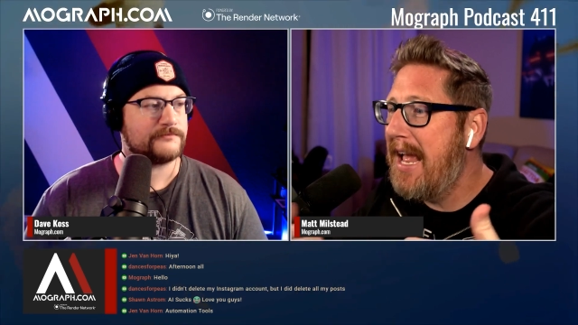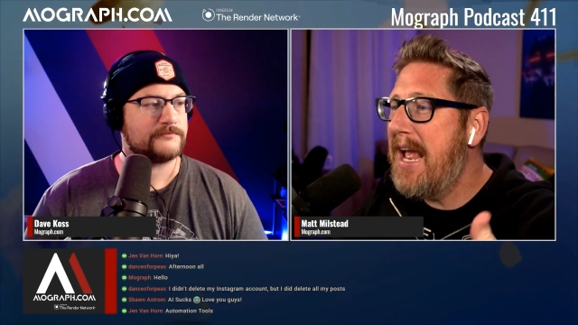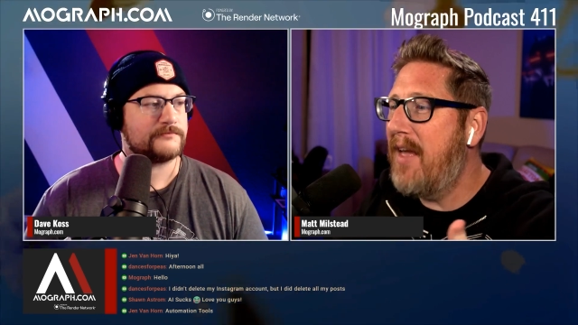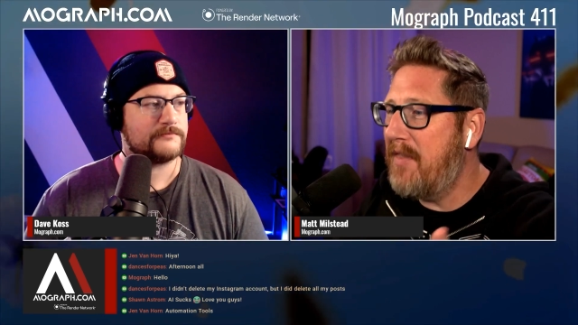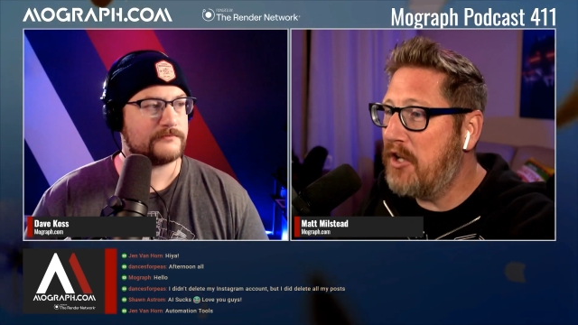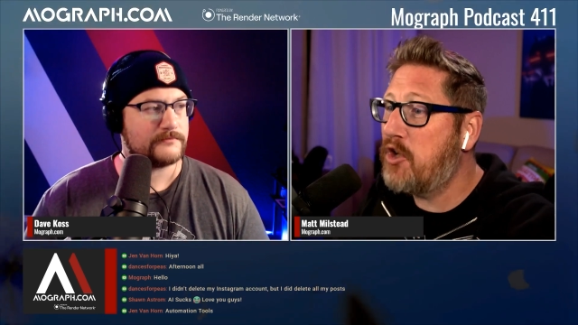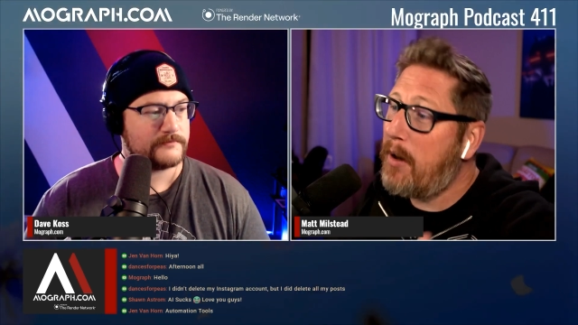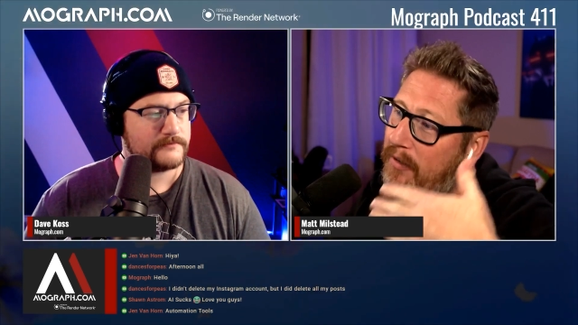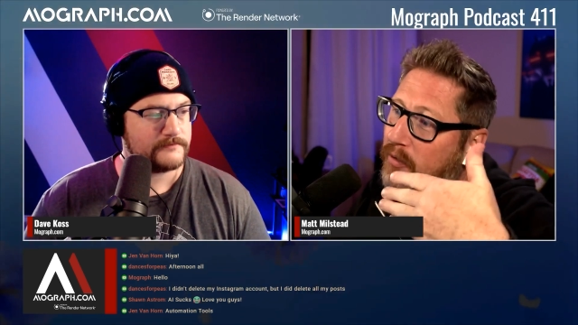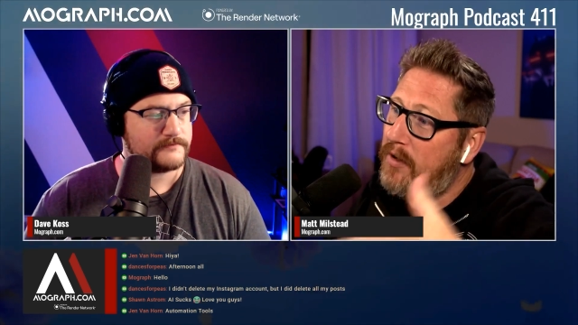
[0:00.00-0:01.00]
Speaker 1: and then
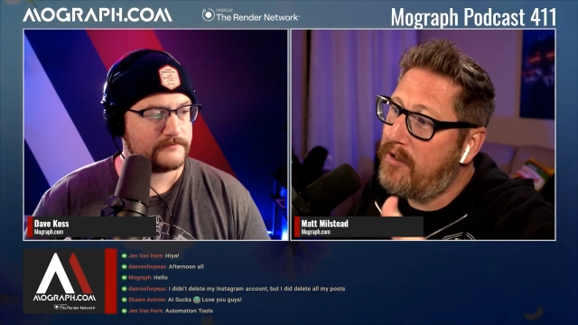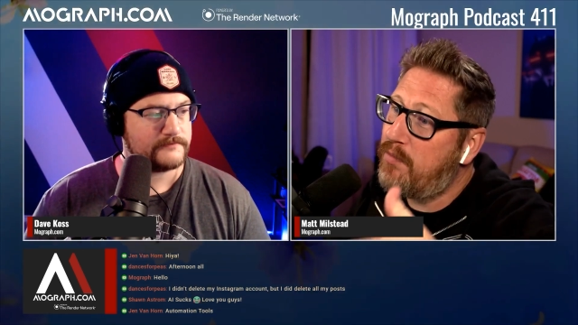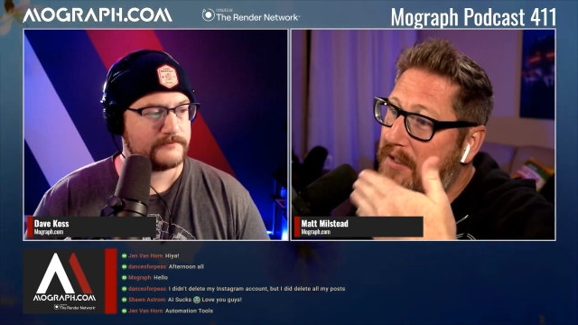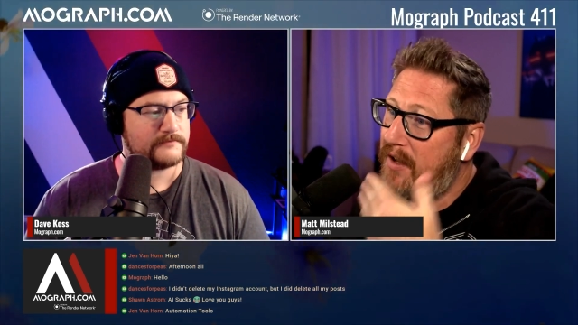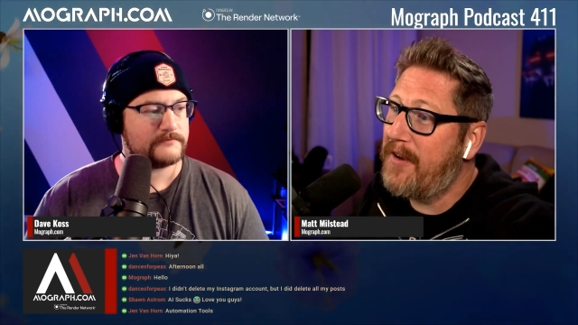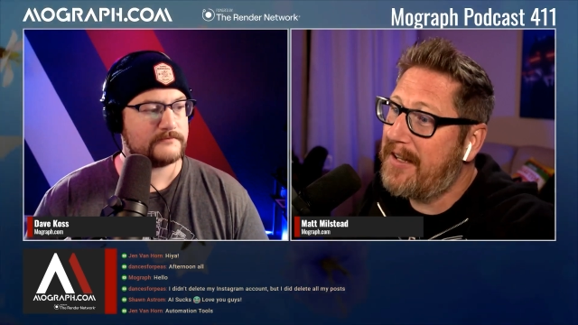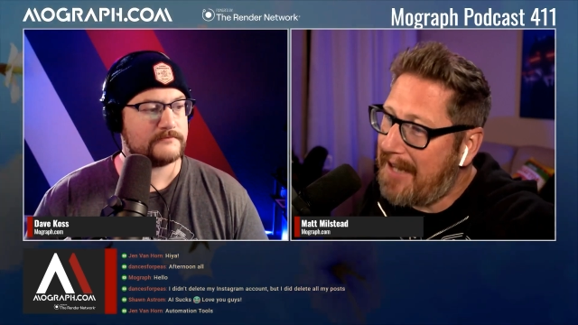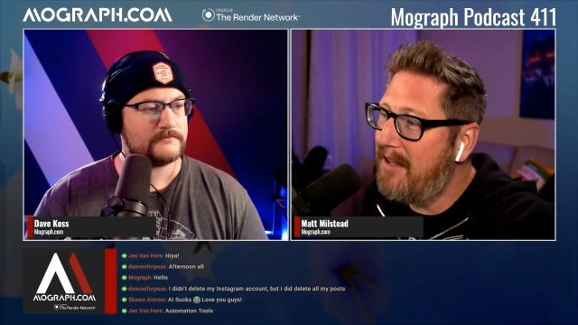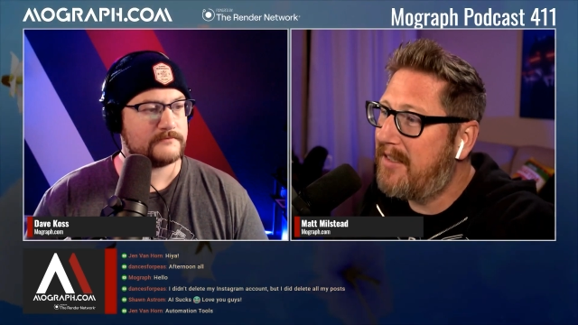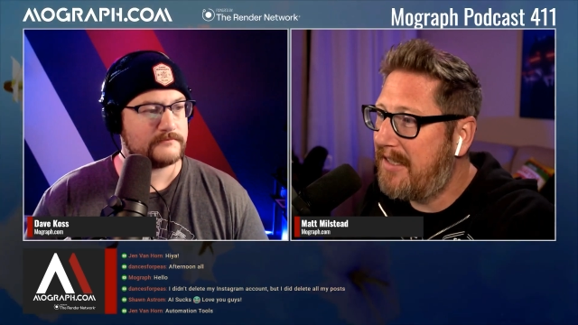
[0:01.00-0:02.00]
transfer a specific t
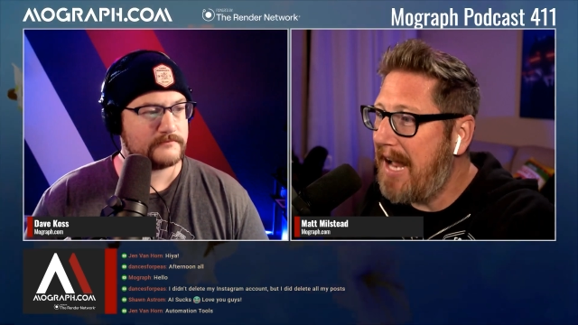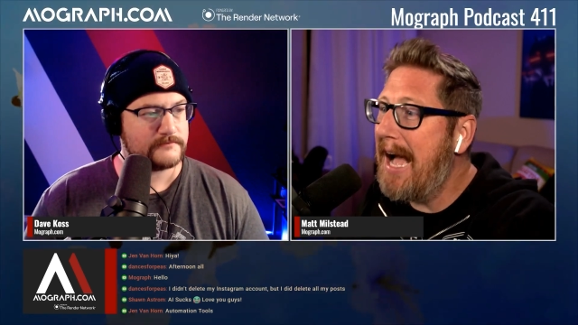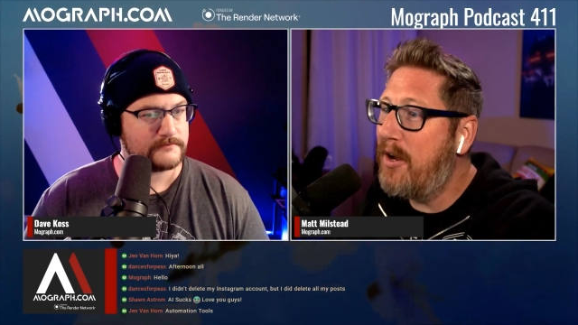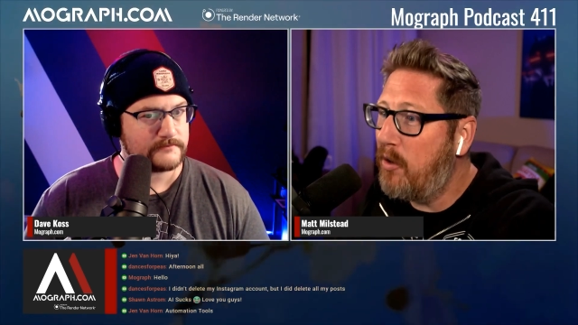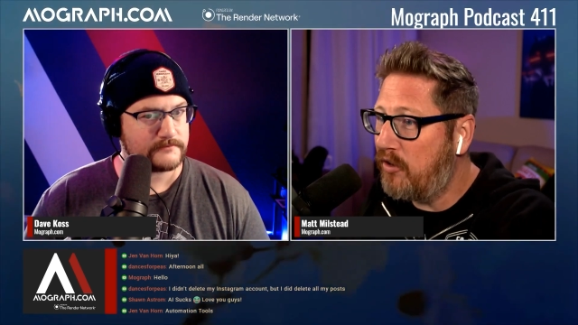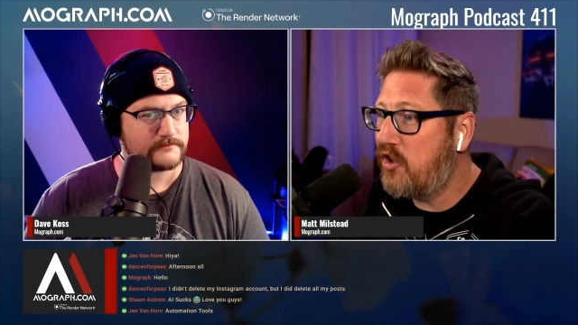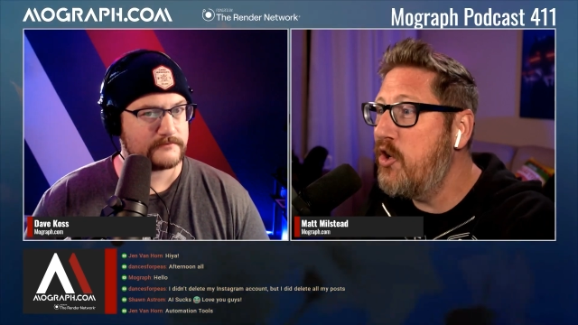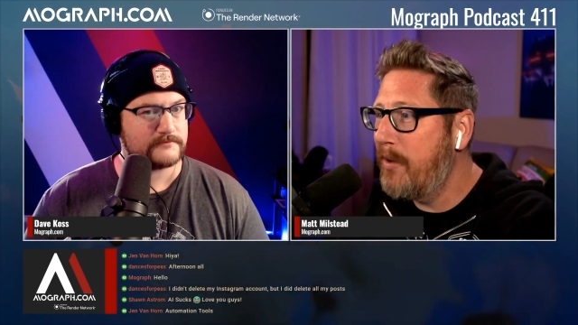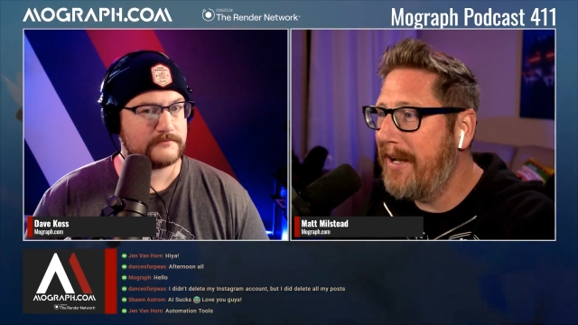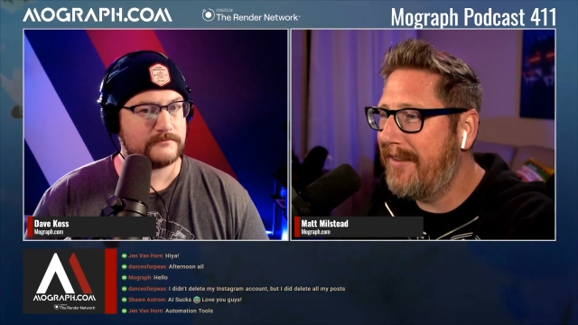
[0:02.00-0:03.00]
style to
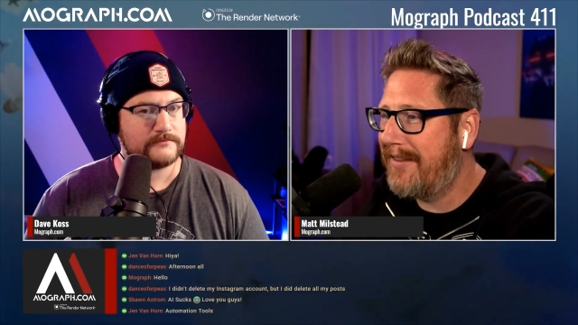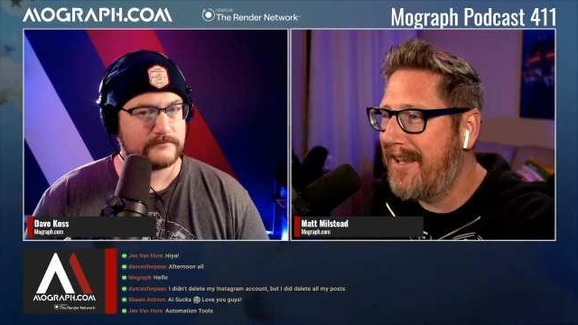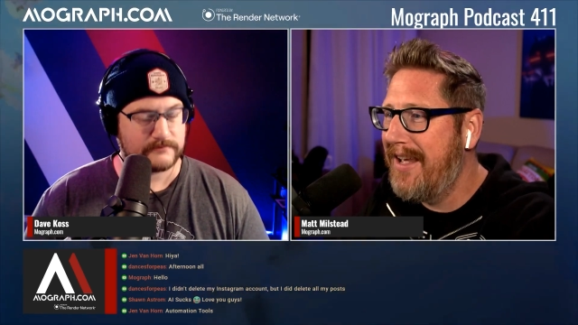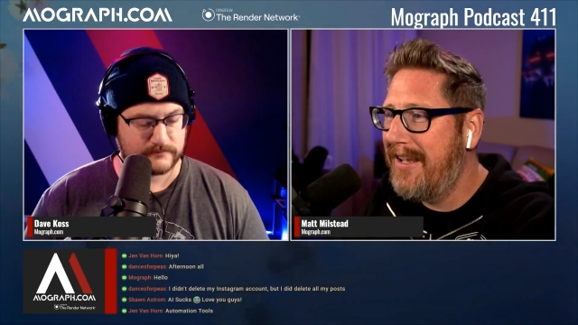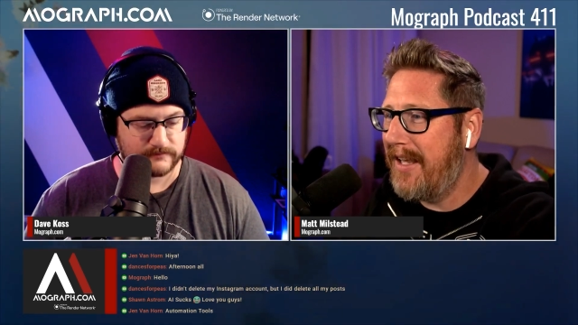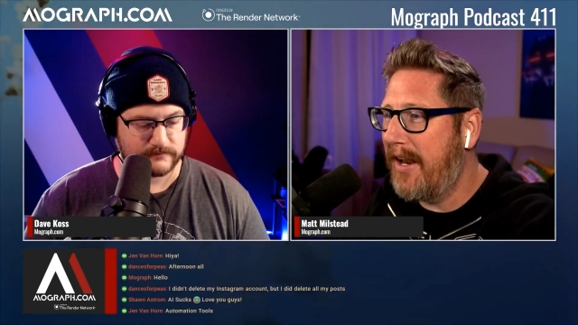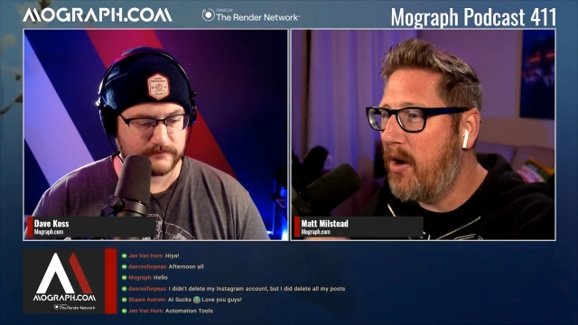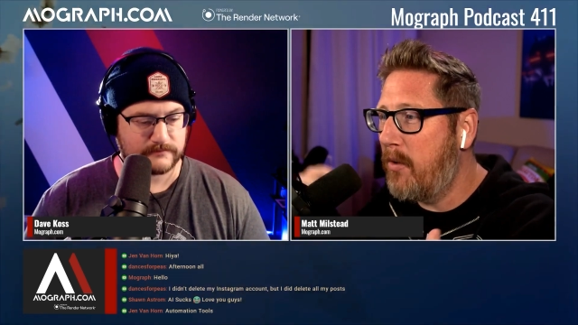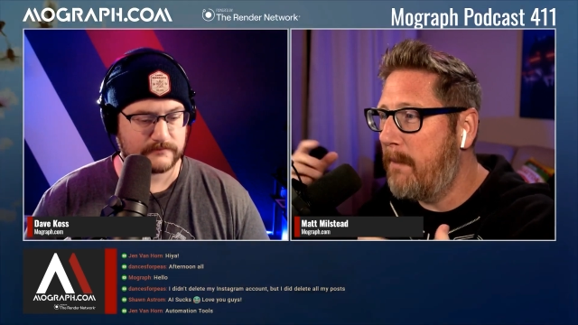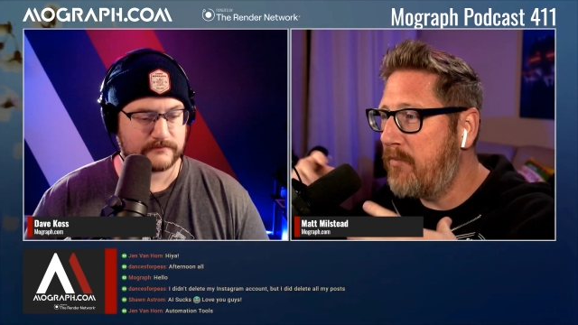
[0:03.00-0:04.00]
it, you
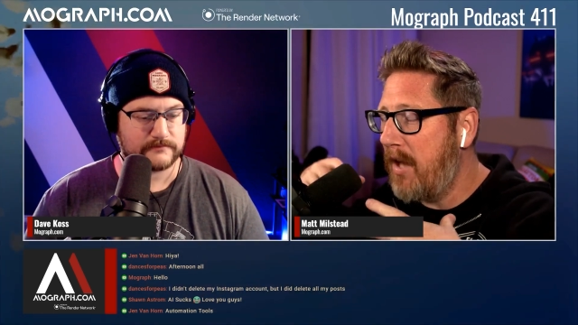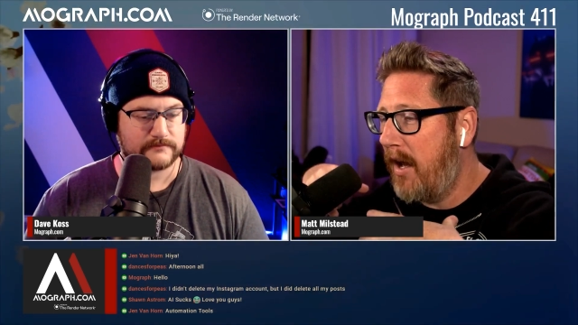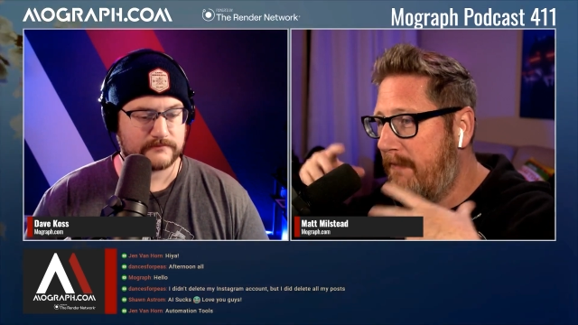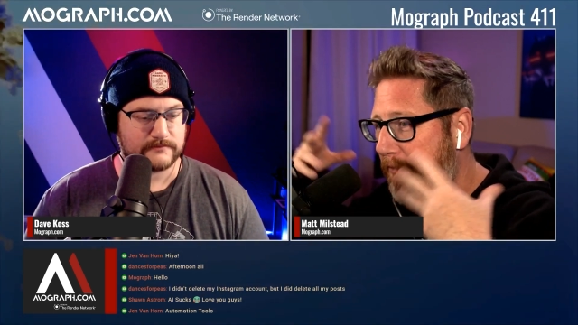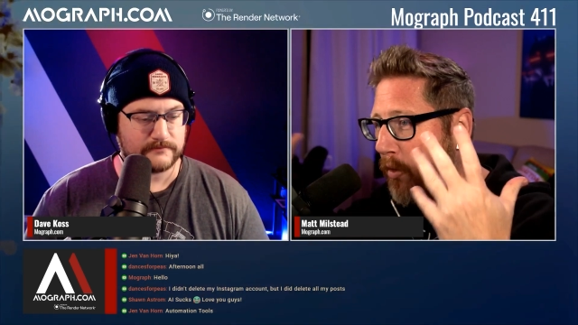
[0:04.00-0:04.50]
know, uh, for